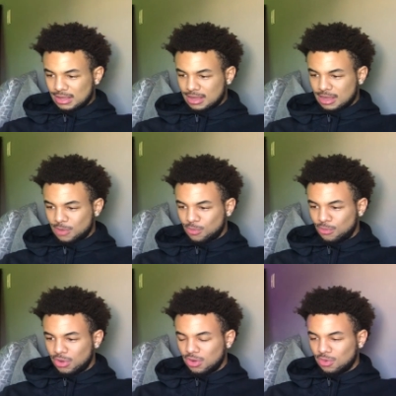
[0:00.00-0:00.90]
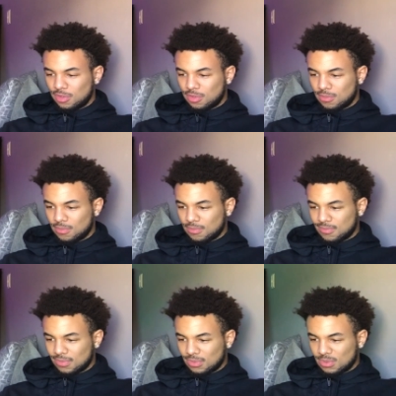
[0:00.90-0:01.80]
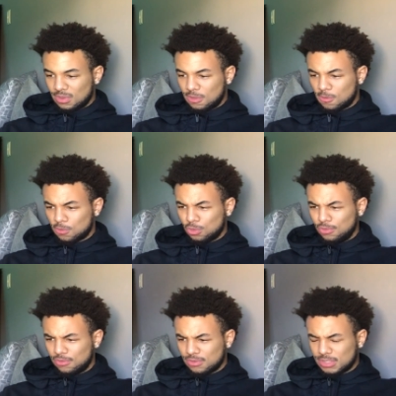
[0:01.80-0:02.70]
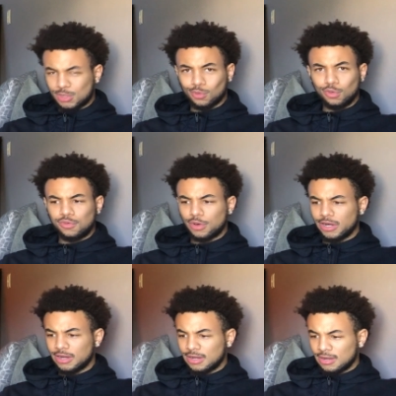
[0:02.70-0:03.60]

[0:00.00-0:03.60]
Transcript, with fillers: And my boy doing some some roof some roof work.